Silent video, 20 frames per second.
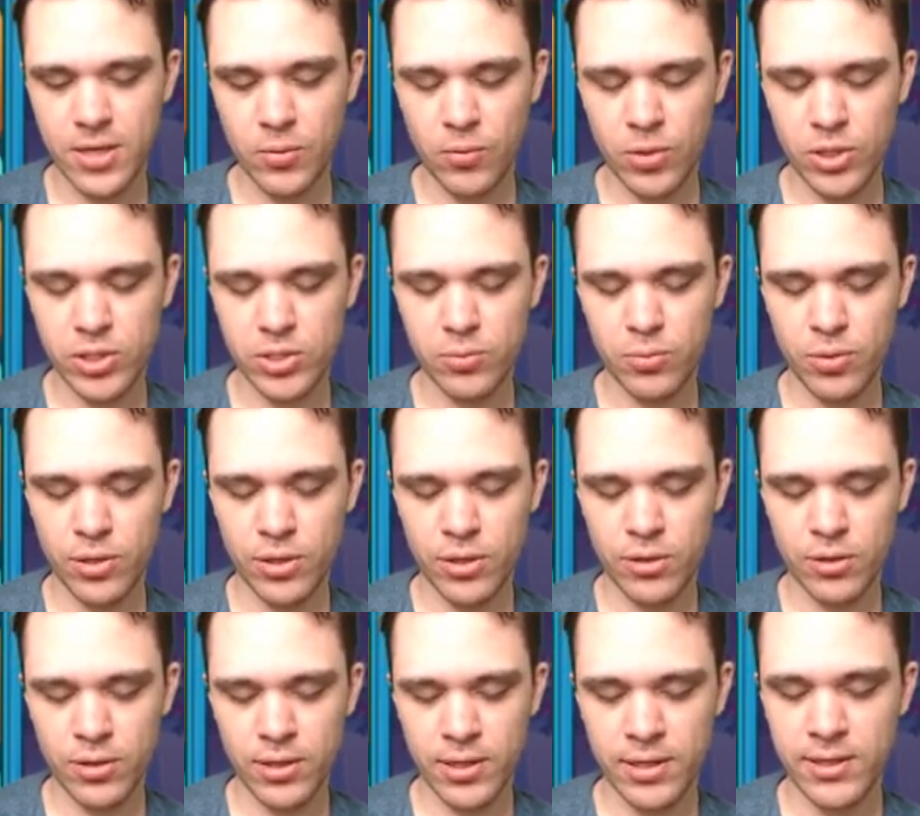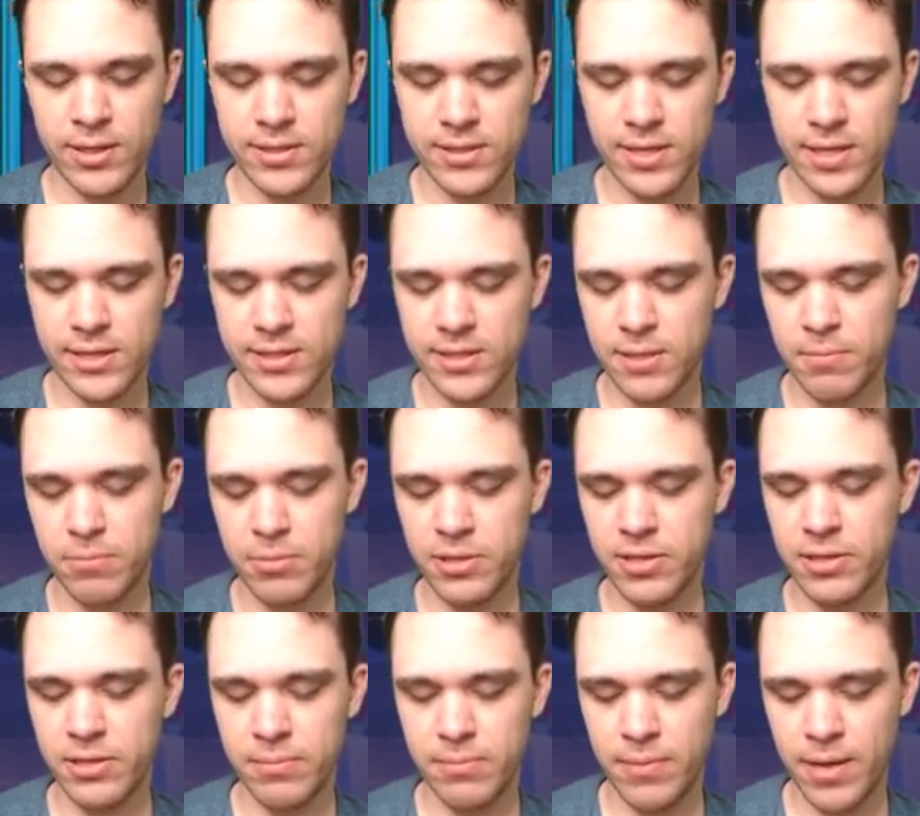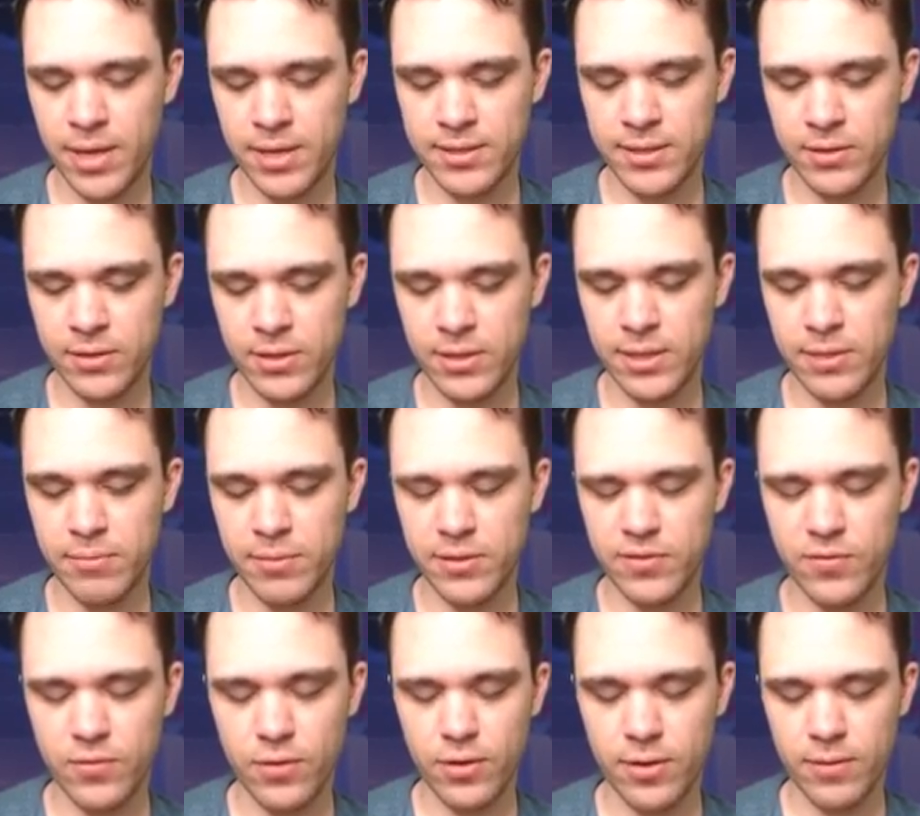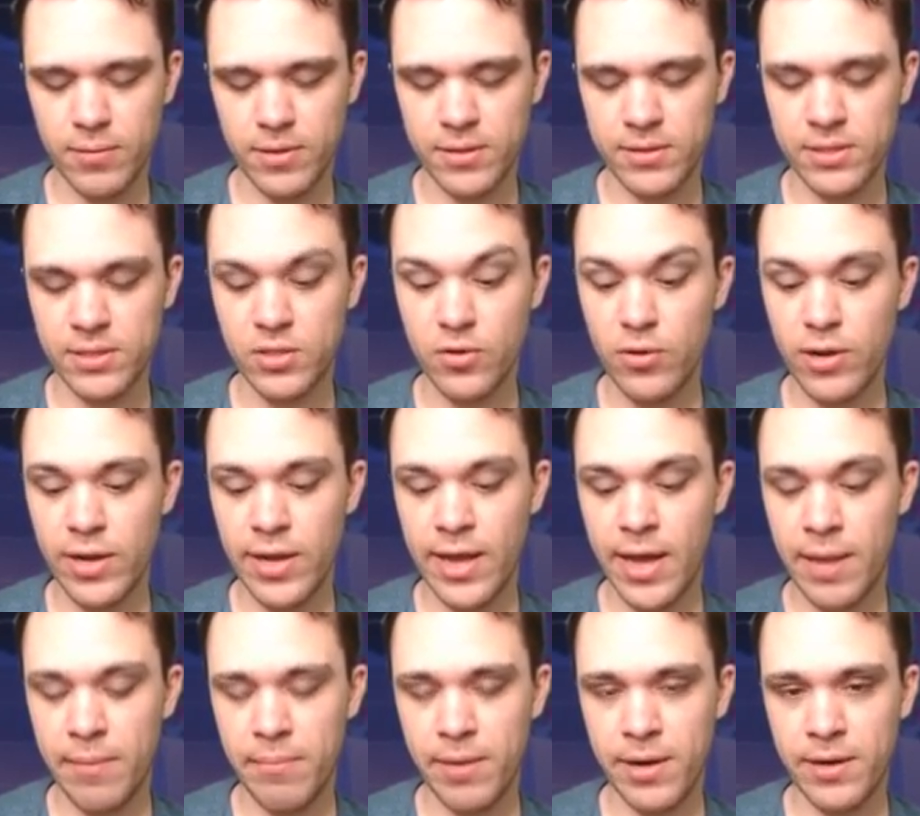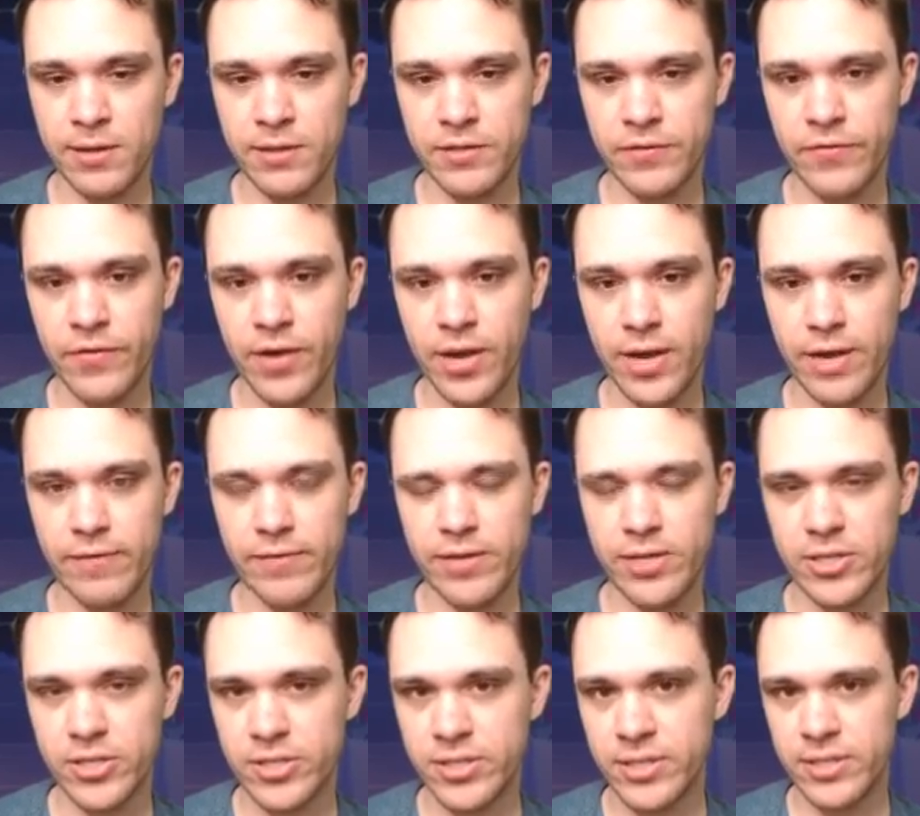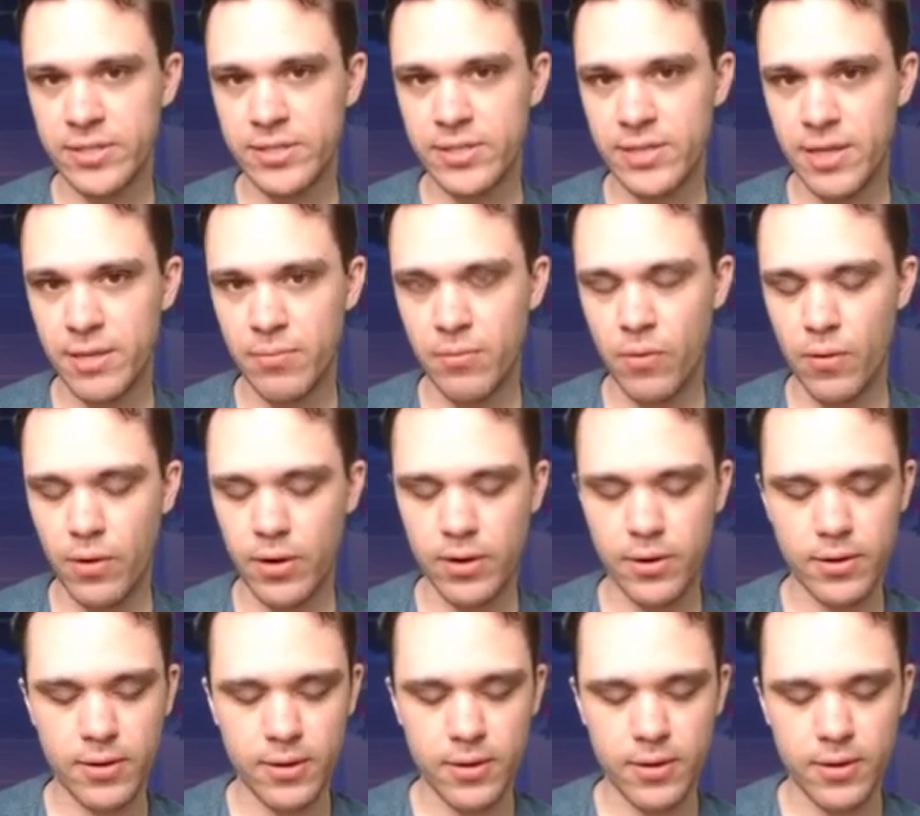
which will, in this case, completely max out the debuffs for him because he's already at minus 5. He just needs 10 more.